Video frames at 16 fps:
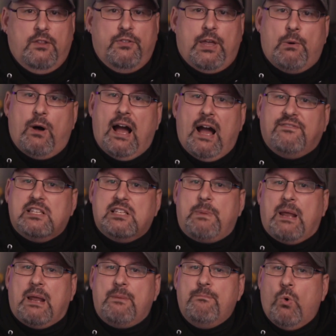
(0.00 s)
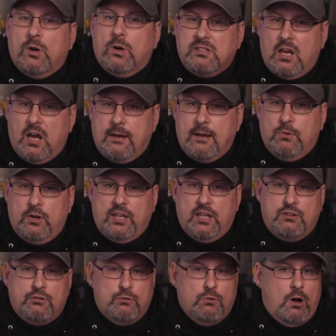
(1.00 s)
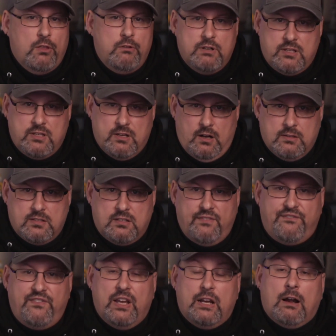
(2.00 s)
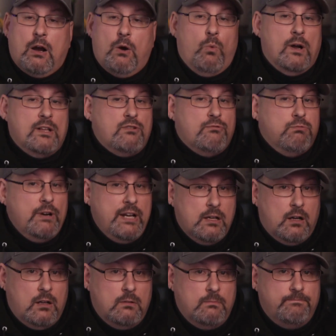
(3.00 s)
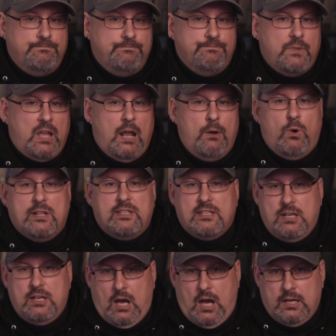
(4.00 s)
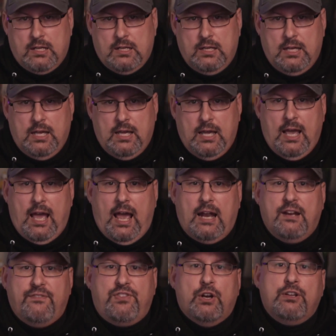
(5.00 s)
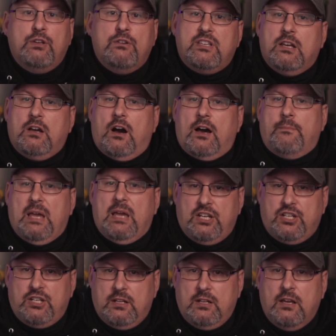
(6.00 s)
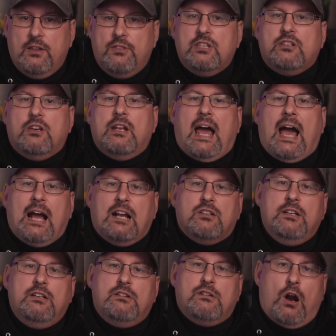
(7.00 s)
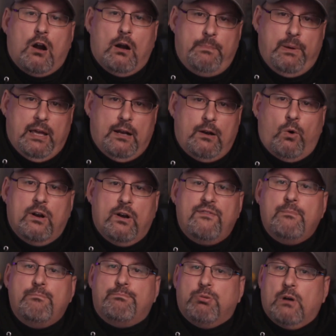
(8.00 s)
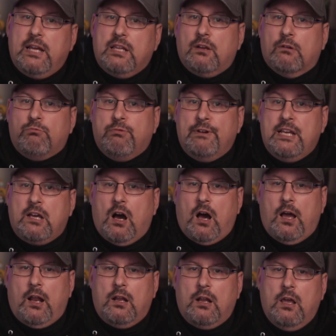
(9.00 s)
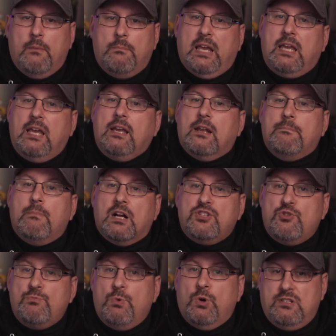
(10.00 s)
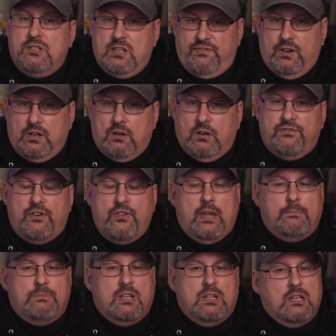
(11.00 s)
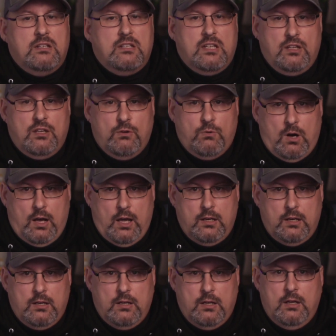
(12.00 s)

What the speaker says: They will have to spend more time looking through all the results to figure out what's real and what's not. And if they're using automation, this could actually tar pit or even break their recon, making it much more difficult for them to continue on.